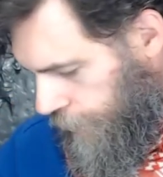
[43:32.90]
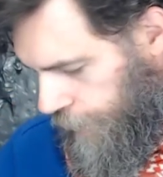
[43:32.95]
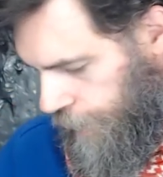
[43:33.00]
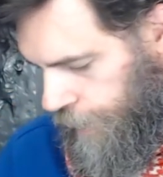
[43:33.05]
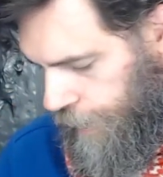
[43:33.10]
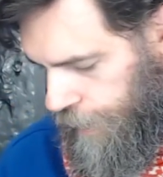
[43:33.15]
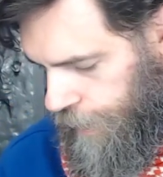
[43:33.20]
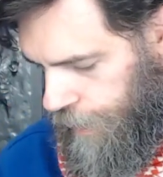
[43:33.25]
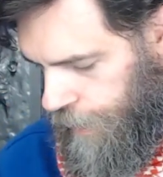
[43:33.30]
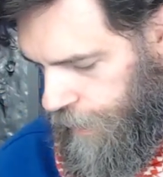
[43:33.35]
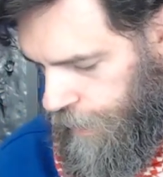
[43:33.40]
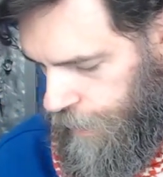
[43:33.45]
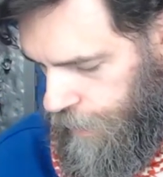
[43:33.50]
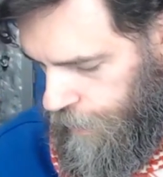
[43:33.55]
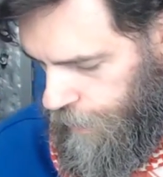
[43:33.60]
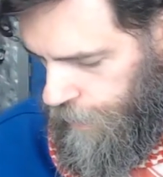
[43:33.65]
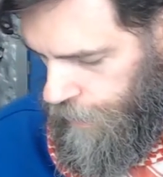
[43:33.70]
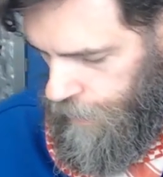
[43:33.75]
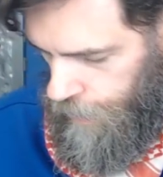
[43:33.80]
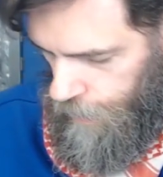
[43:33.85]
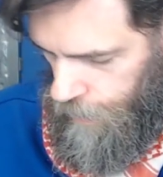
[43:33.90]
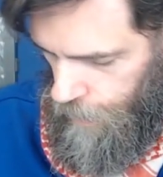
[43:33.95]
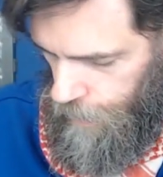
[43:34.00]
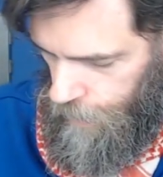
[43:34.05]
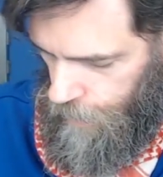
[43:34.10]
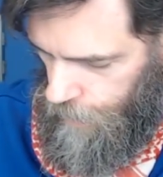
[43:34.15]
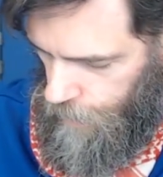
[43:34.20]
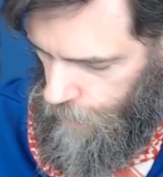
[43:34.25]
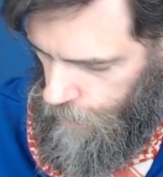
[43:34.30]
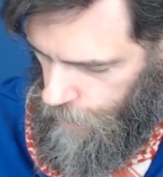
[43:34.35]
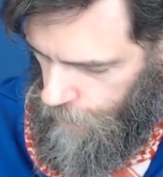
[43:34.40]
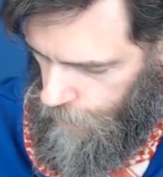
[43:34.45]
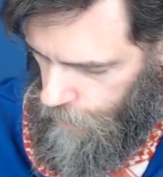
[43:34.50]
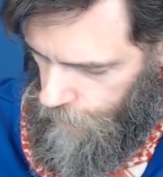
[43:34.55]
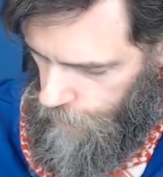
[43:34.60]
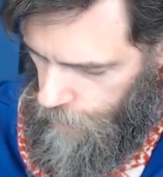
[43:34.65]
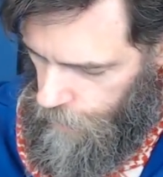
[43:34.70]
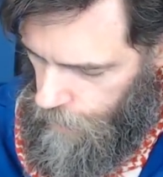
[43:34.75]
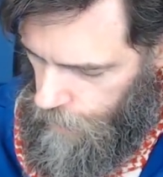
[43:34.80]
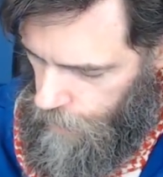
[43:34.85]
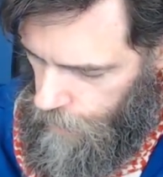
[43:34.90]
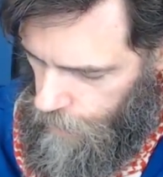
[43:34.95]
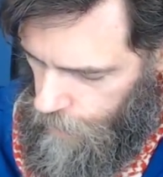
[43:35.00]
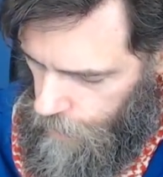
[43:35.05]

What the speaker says: [no speech]